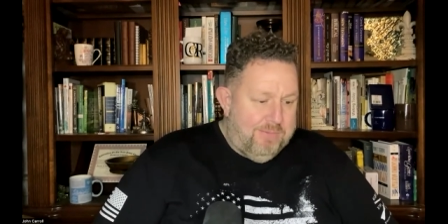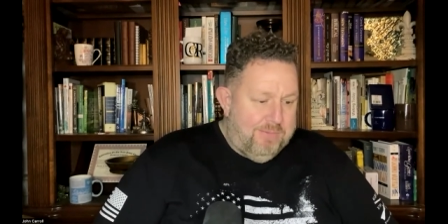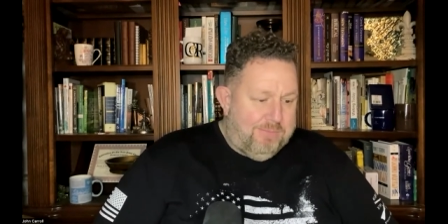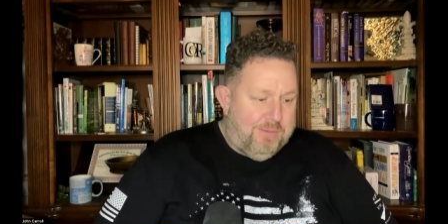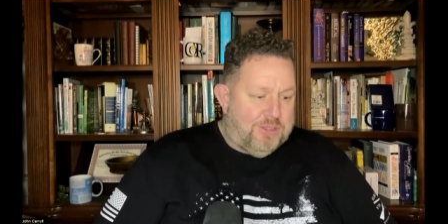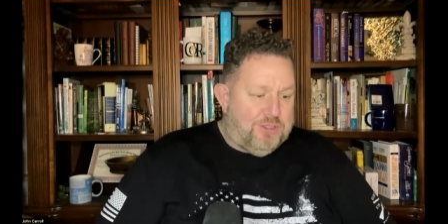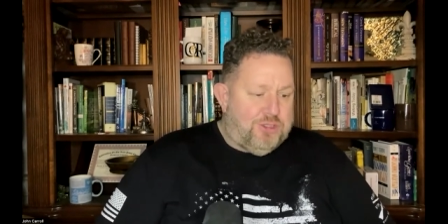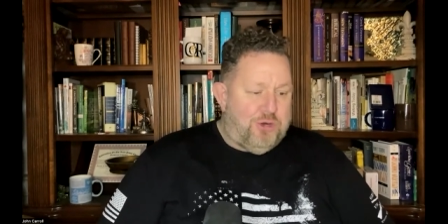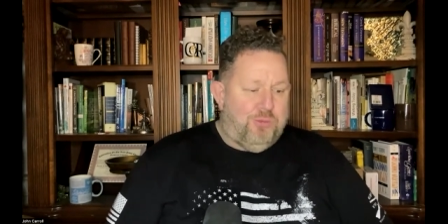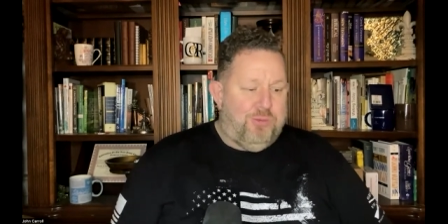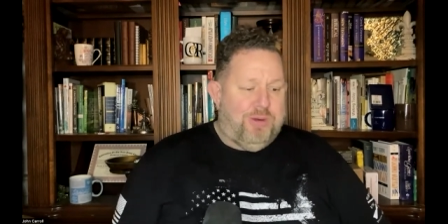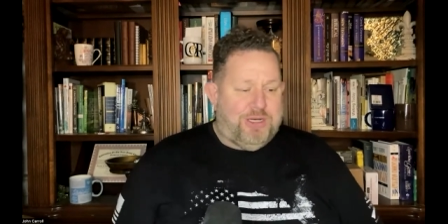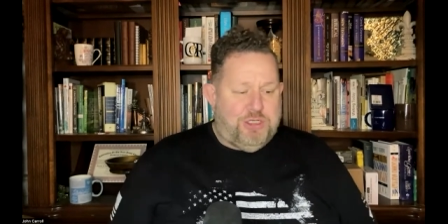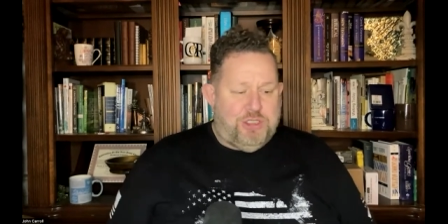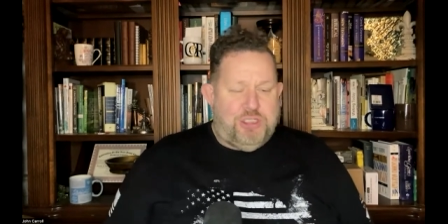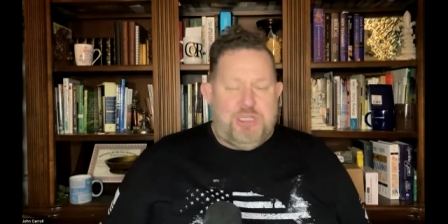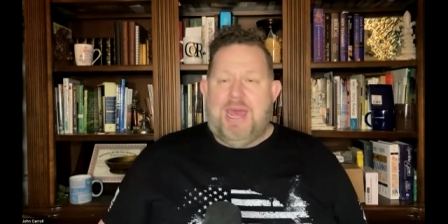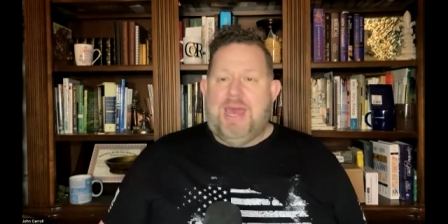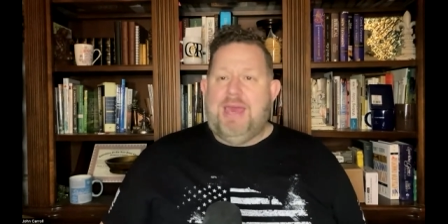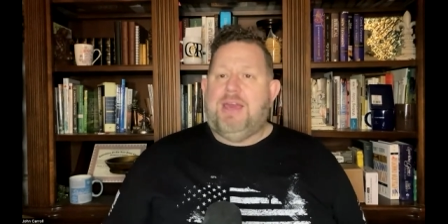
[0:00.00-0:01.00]
but to
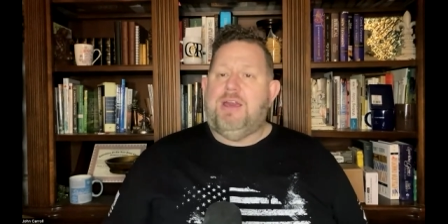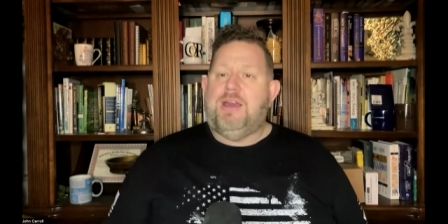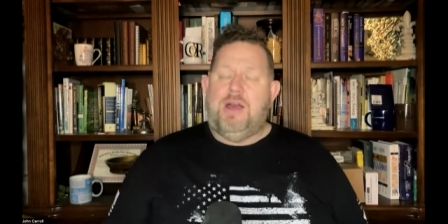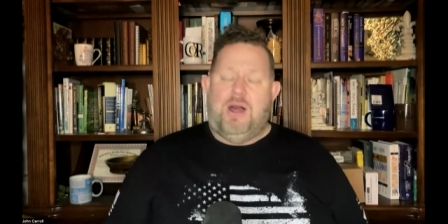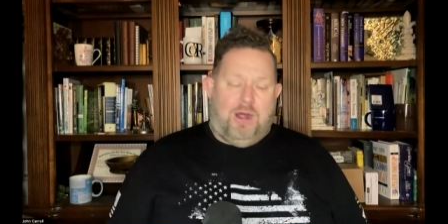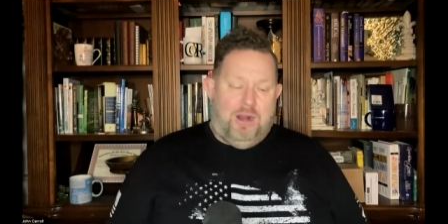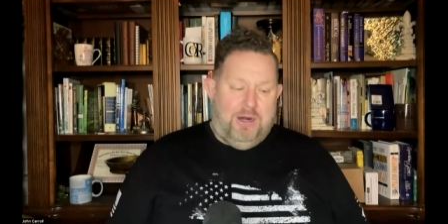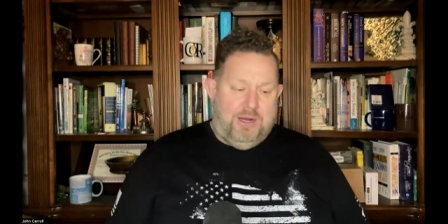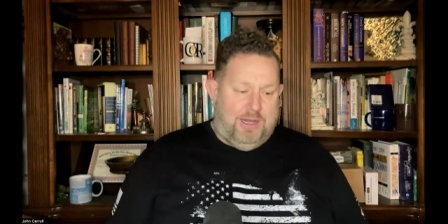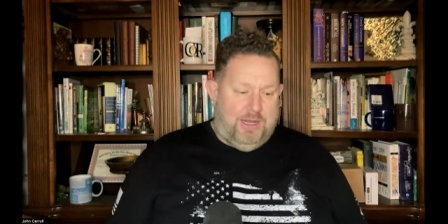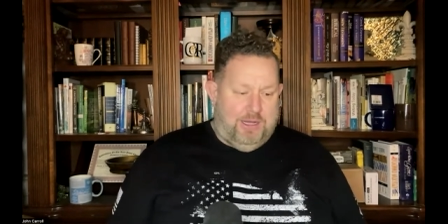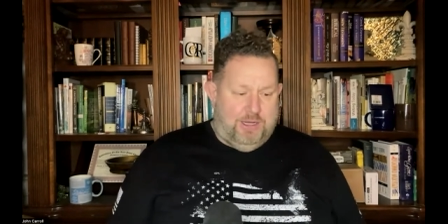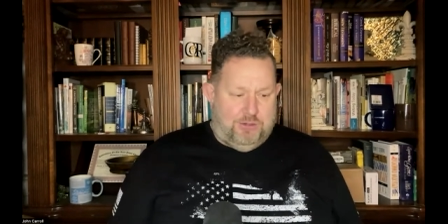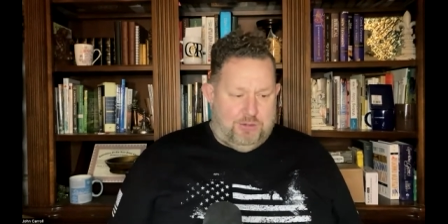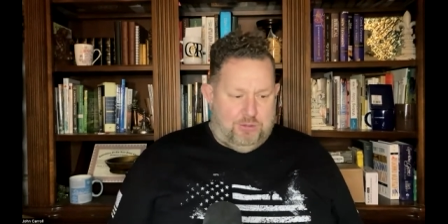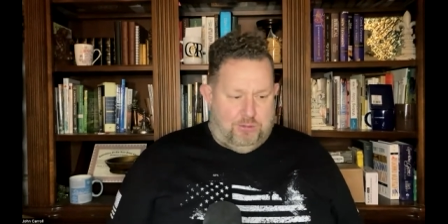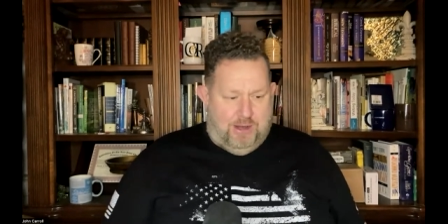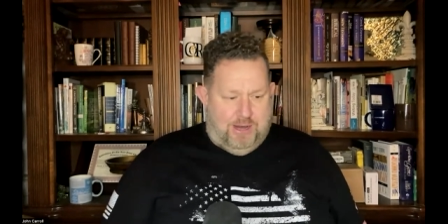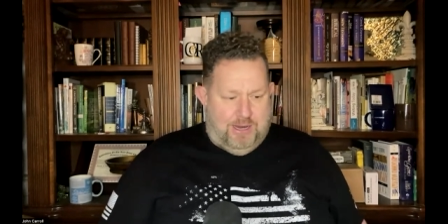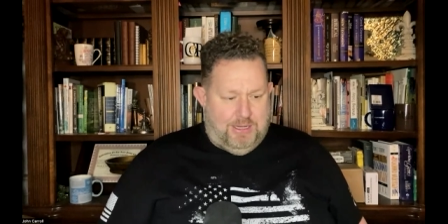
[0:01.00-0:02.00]
reject God in
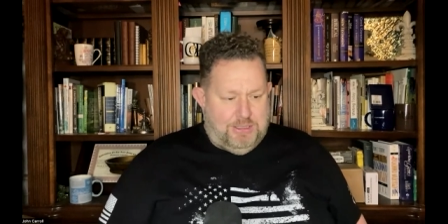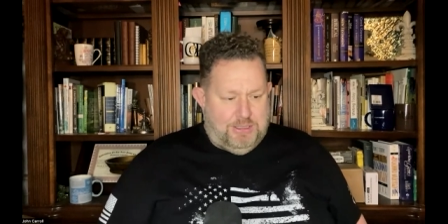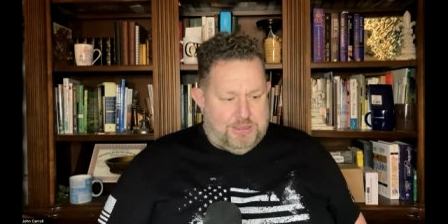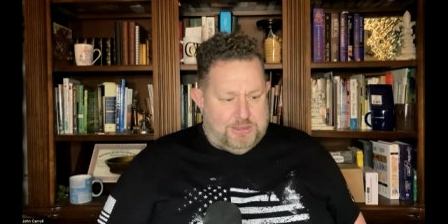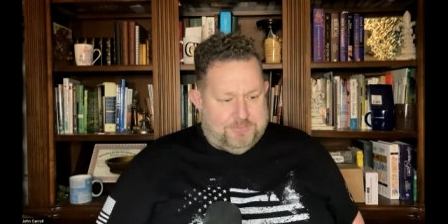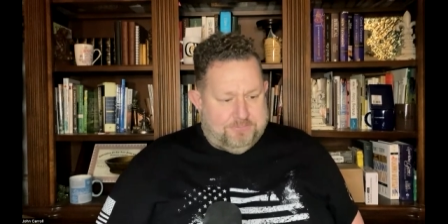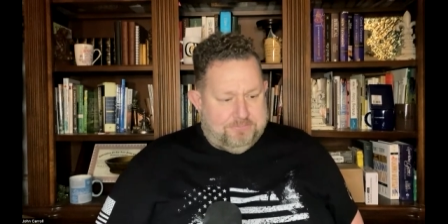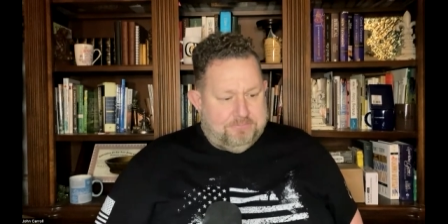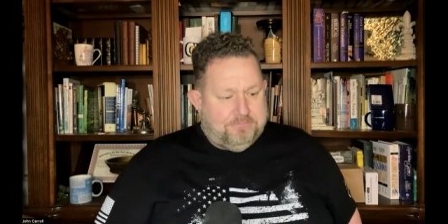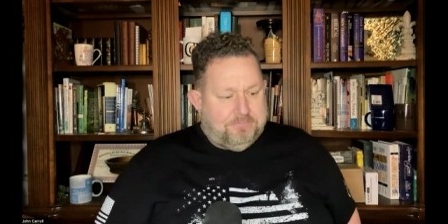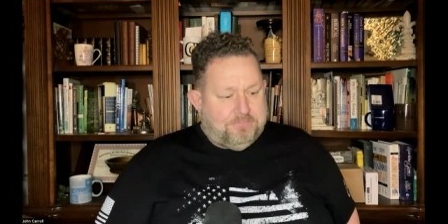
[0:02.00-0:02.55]
Christ